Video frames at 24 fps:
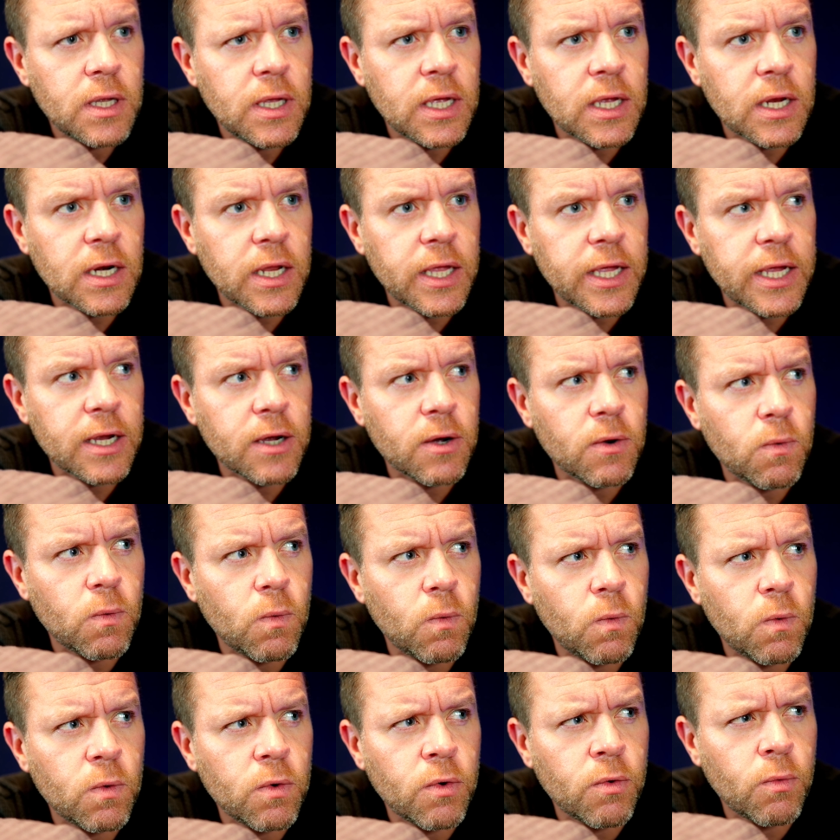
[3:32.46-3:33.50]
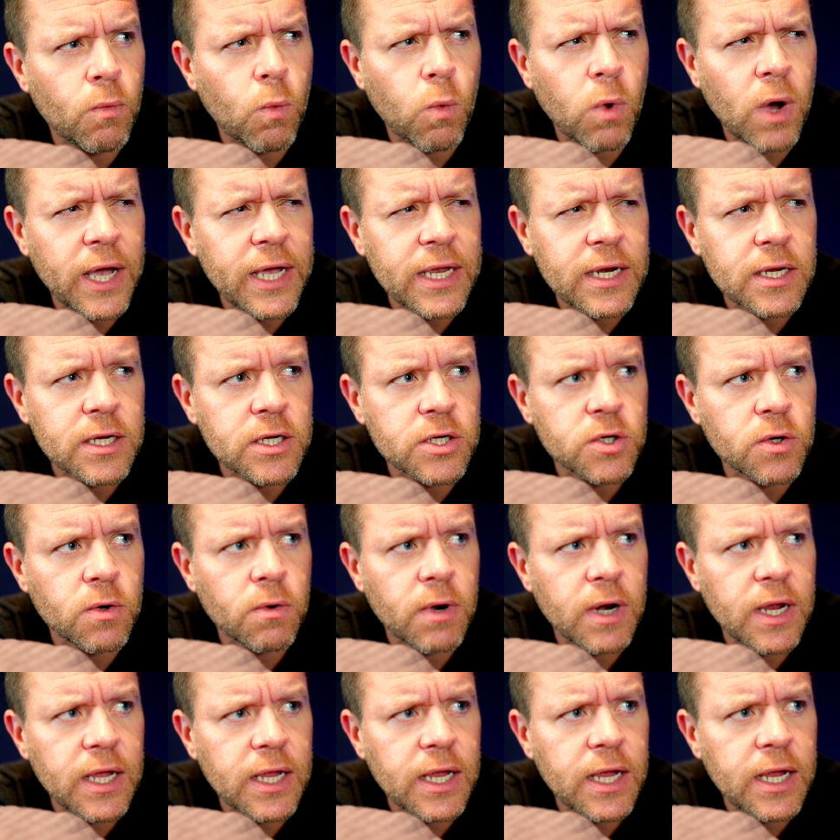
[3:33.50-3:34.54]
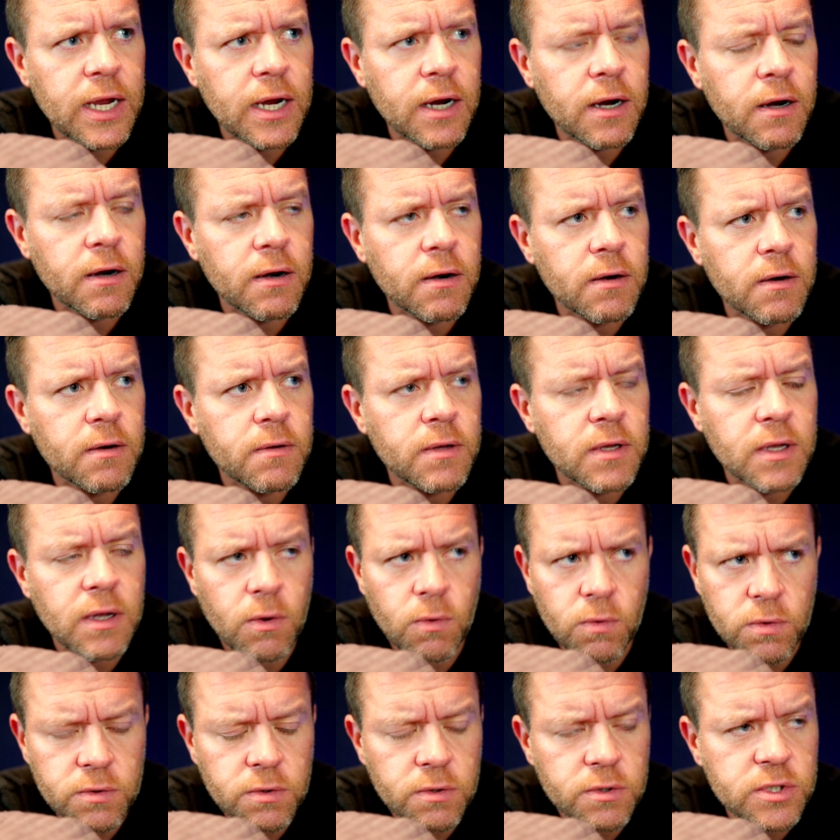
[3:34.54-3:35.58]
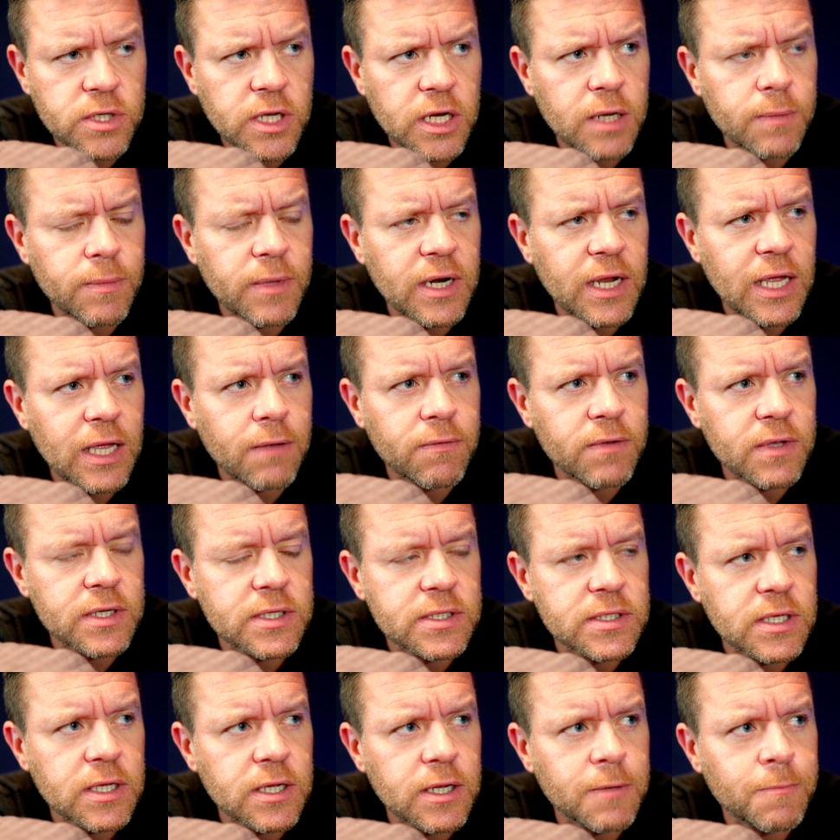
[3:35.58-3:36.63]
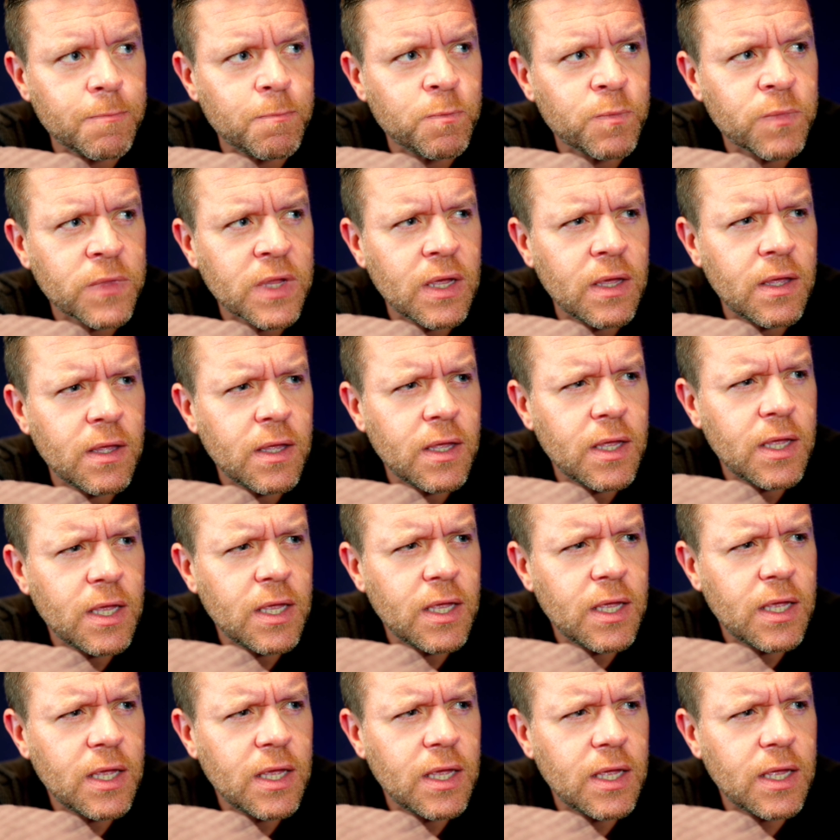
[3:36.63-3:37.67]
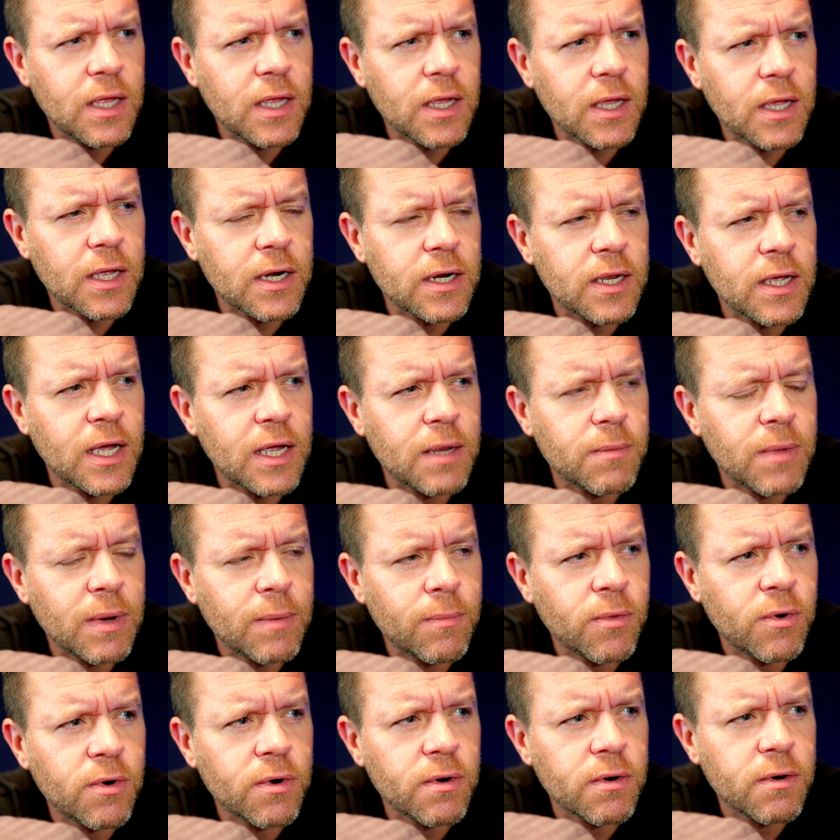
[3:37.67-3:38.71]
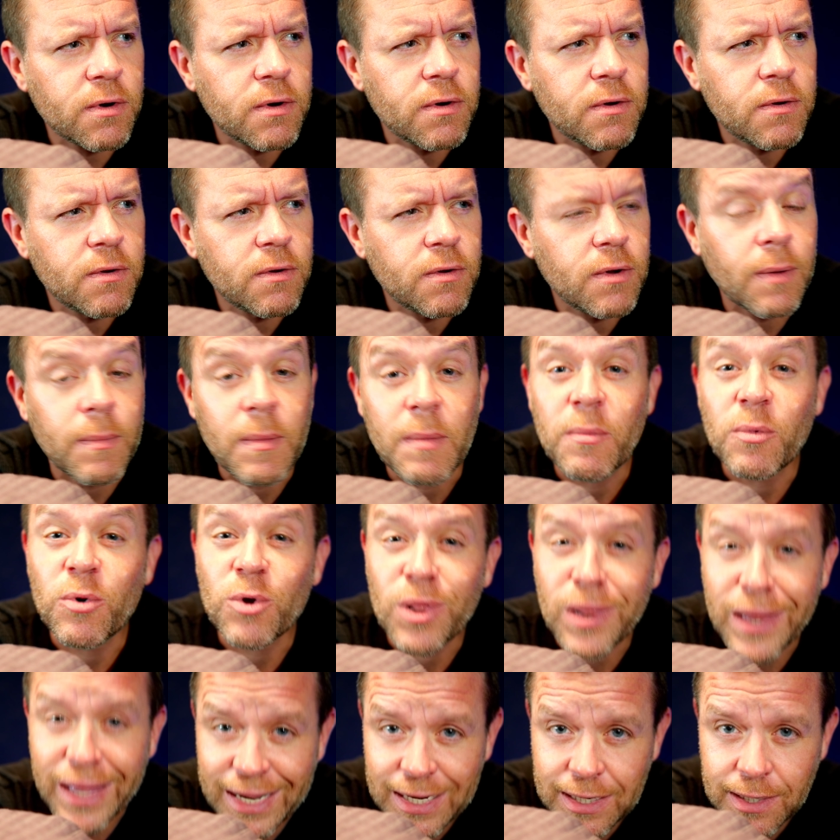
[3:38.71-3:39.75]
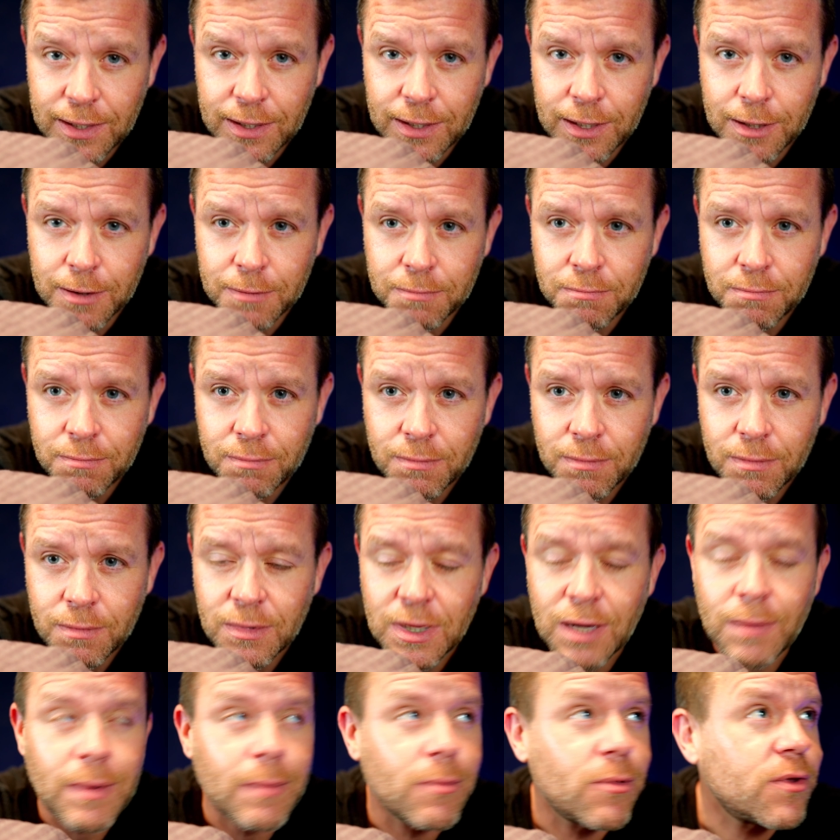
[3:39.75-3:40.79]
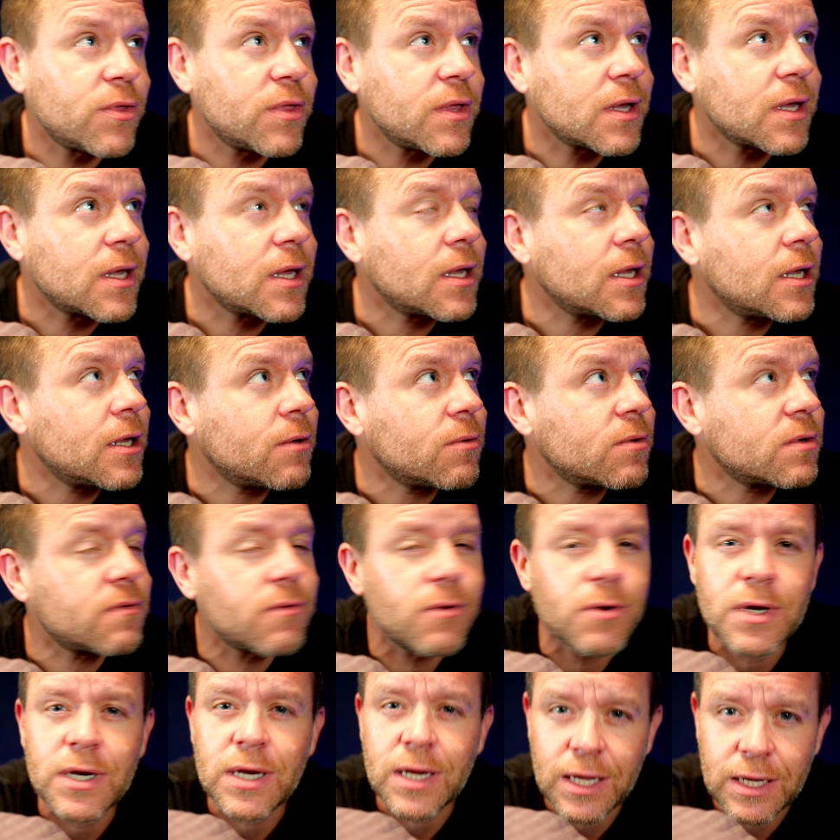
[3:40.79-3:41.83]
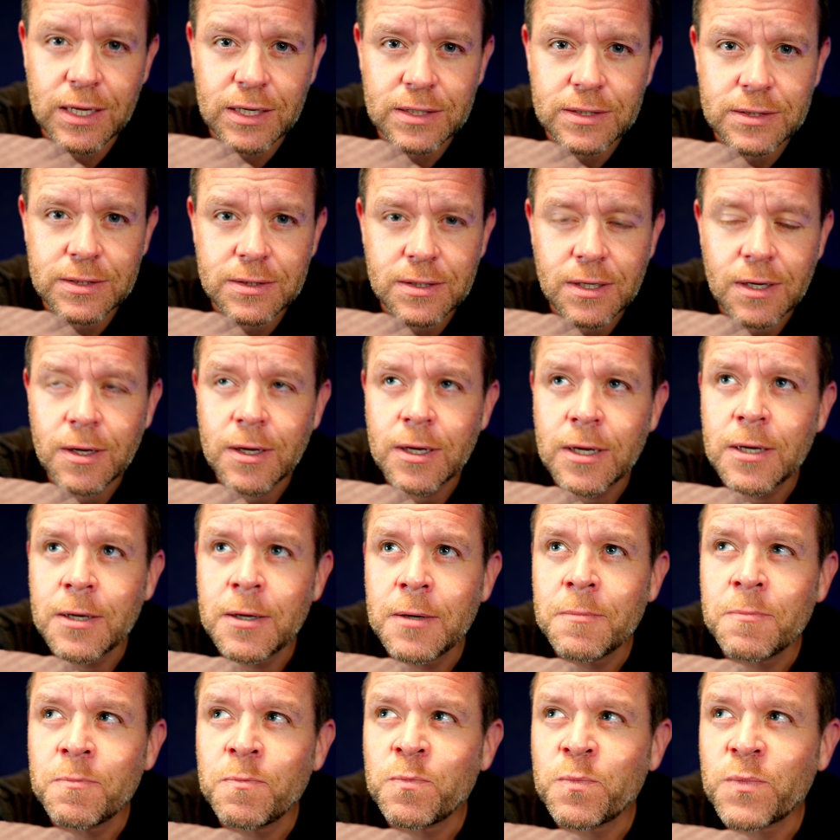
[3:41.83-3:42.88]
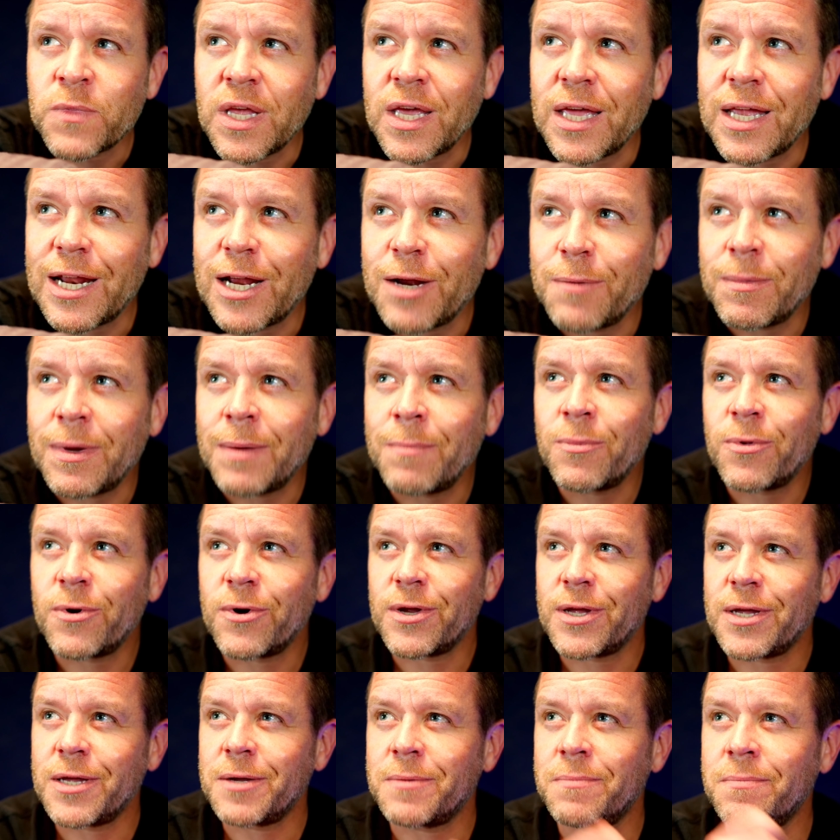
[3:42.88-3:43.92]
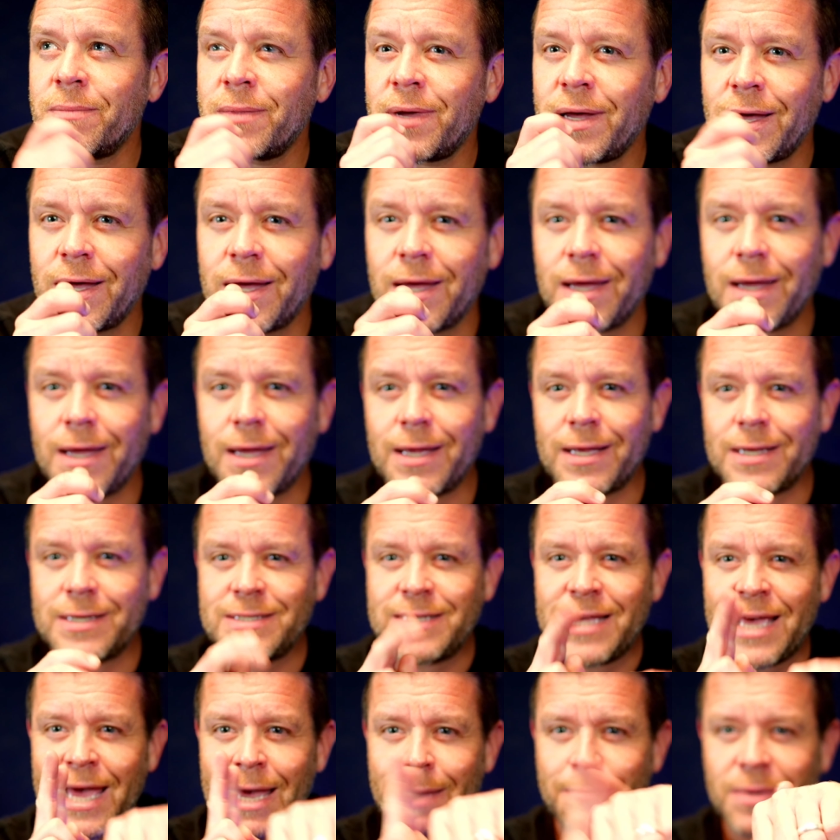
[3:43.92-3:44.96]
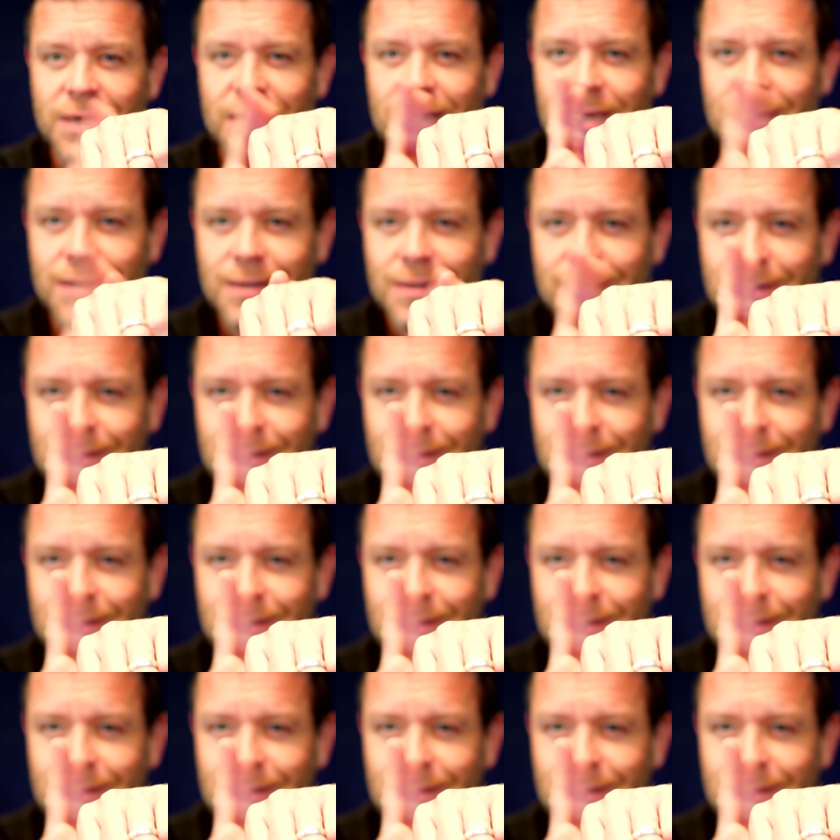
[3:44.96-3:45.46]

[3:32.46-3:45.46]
and like a whitish gray hair, an older gentleman, obviously. And I remember, I remember liking him. I remember thinking he was very nice. And I remember him uh, tapping